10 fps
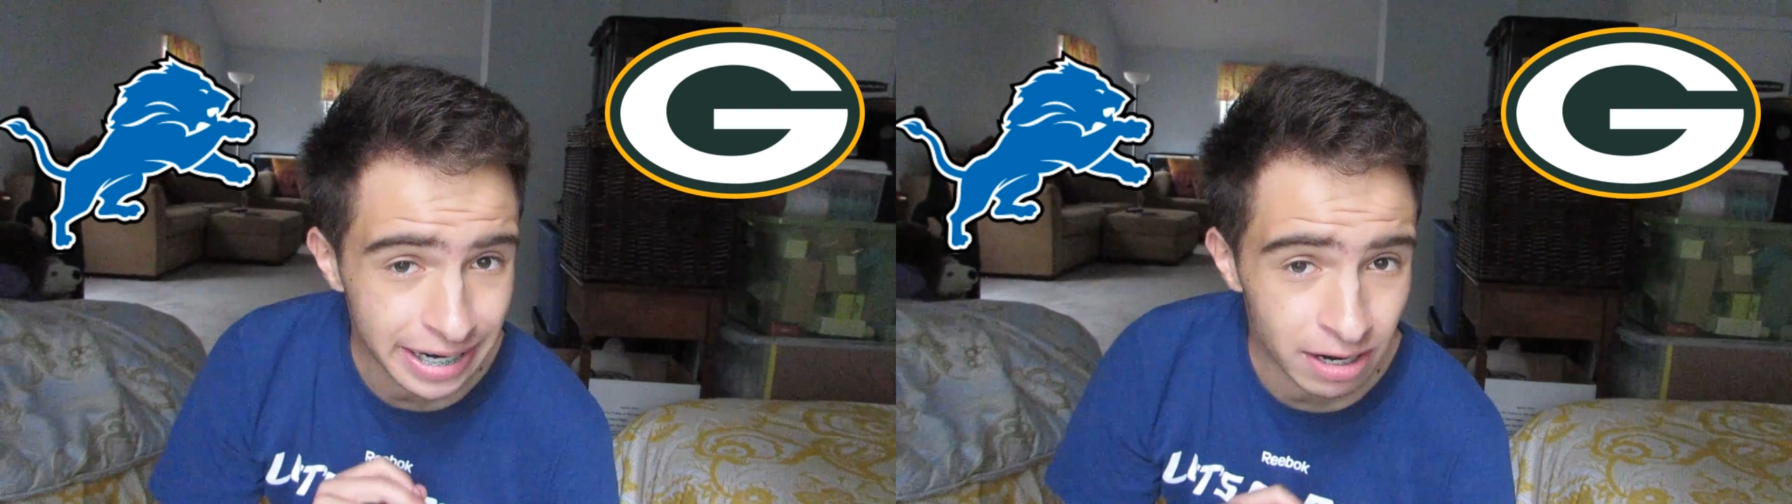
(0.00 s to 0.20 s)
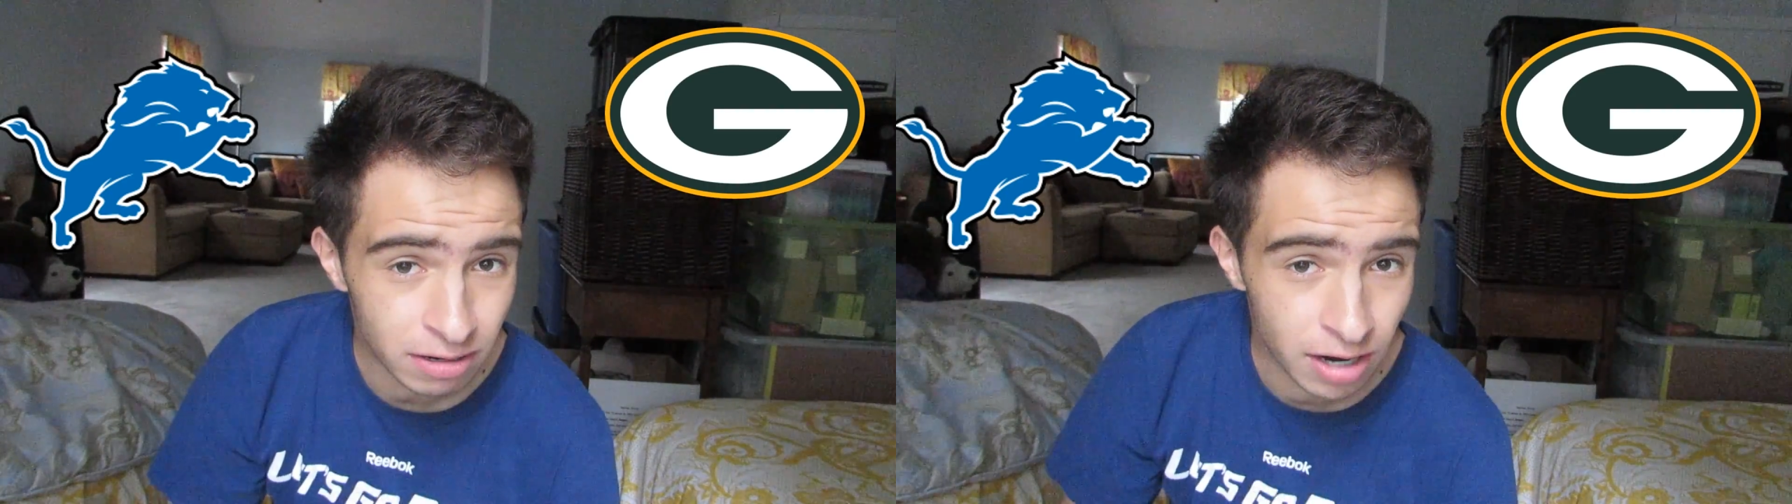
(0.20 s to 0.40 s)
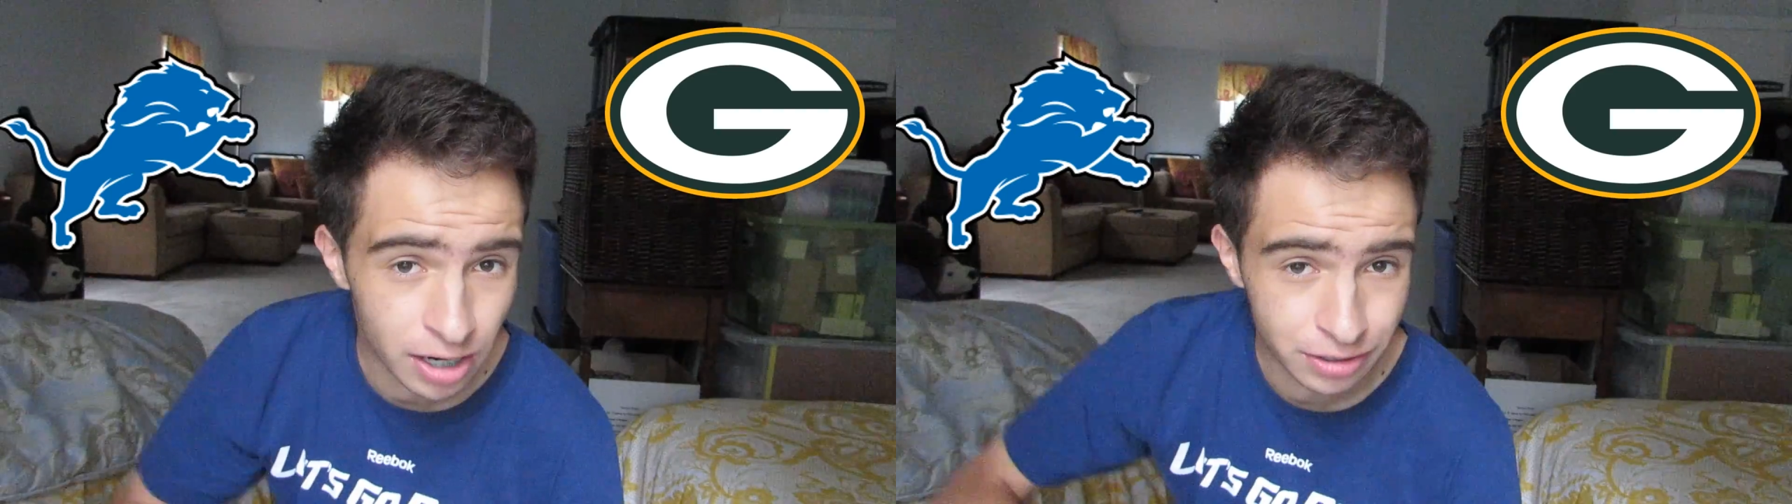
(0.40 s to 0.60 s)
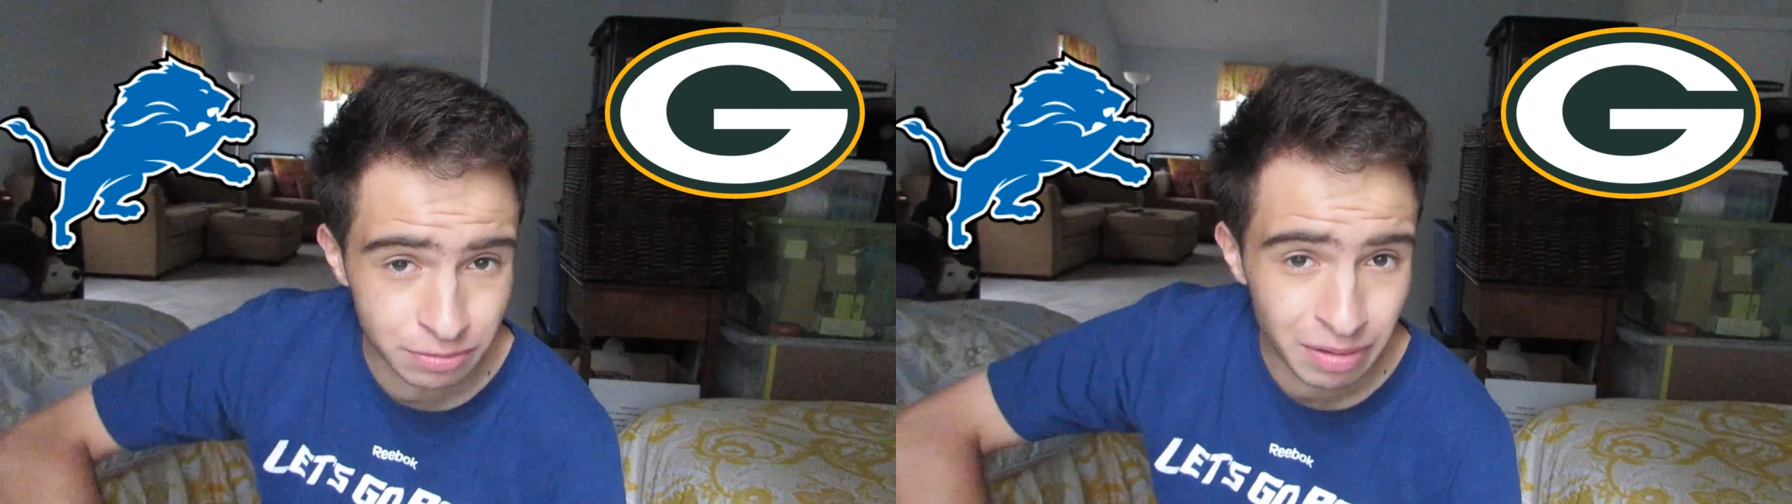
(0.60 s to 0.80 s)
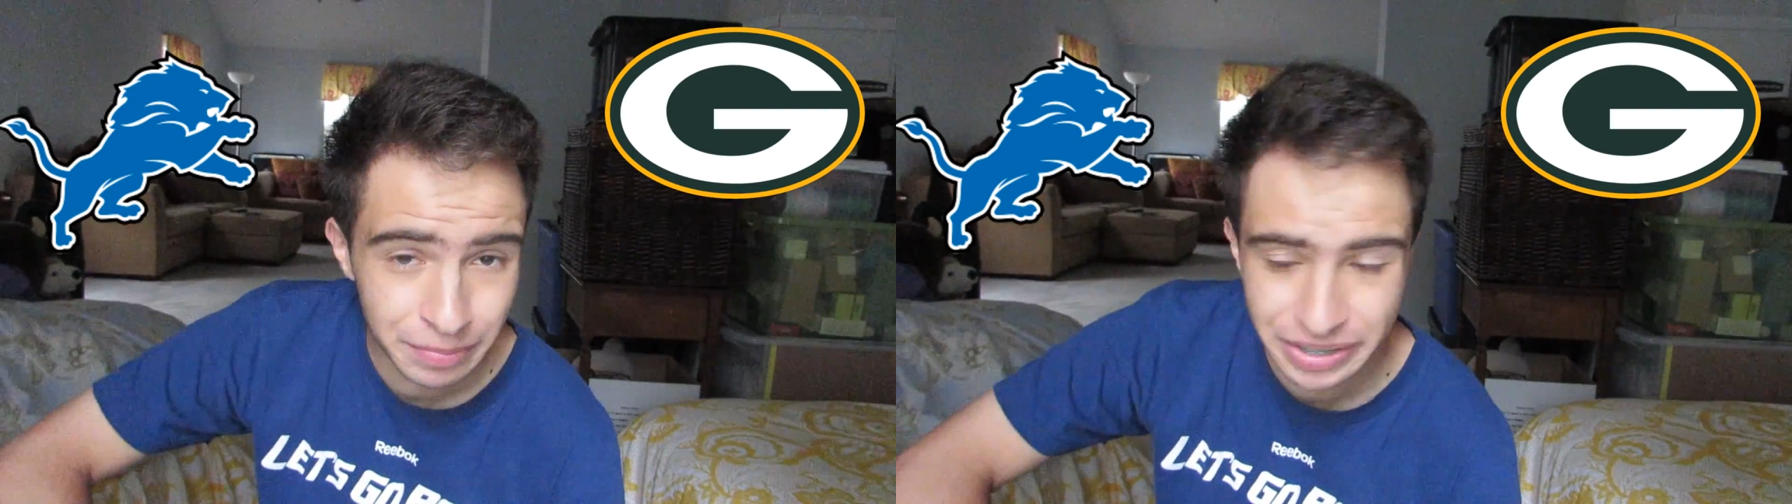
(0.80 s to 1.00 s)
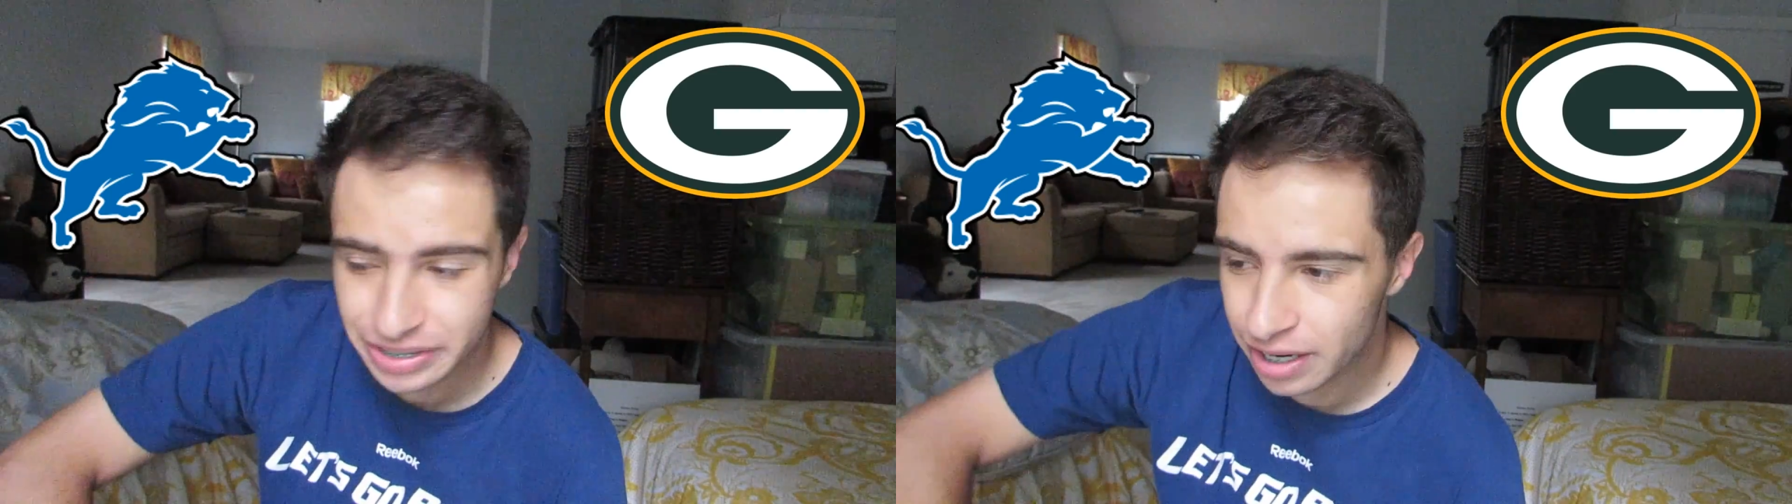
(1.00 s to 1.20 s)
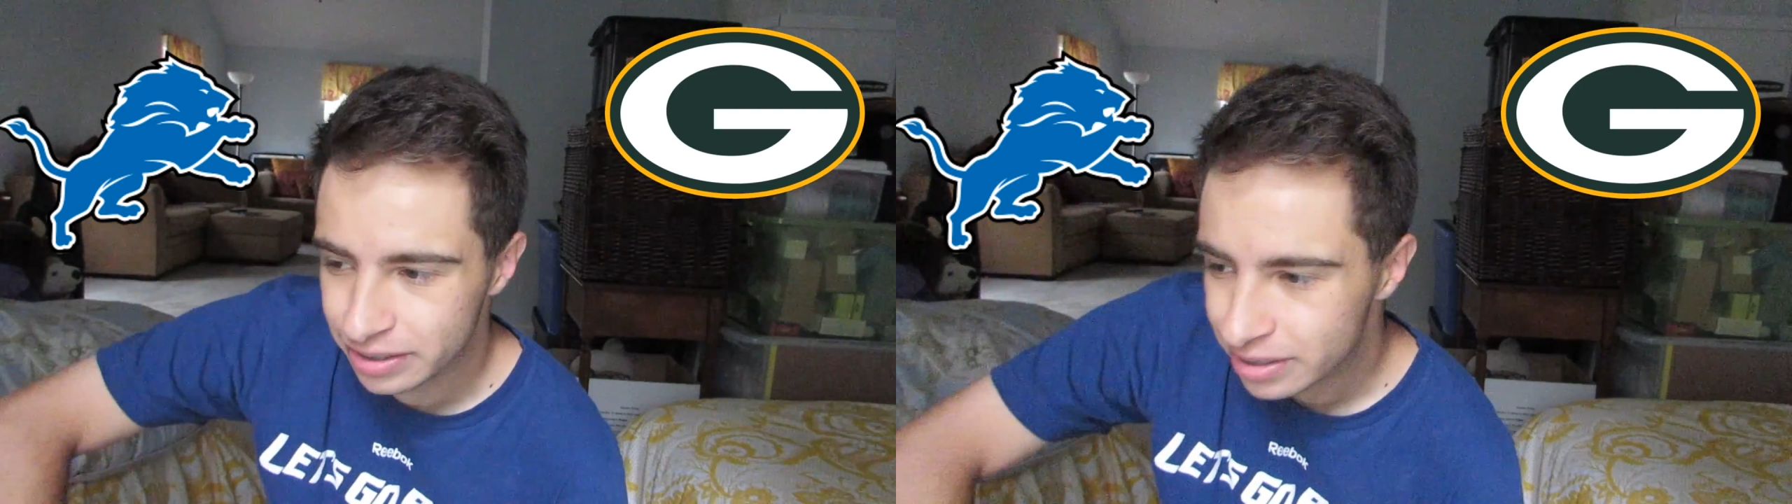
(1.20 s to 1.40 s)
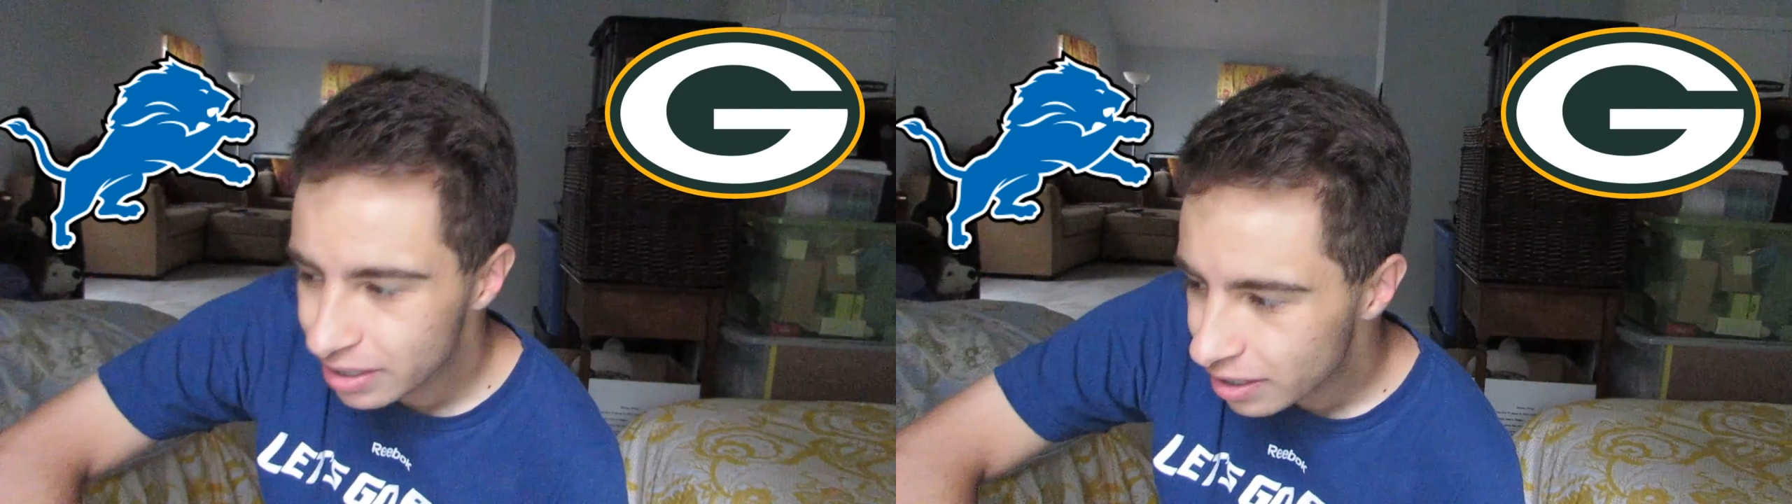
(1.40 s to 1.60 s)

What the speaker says: Aaron Rodgers might be done.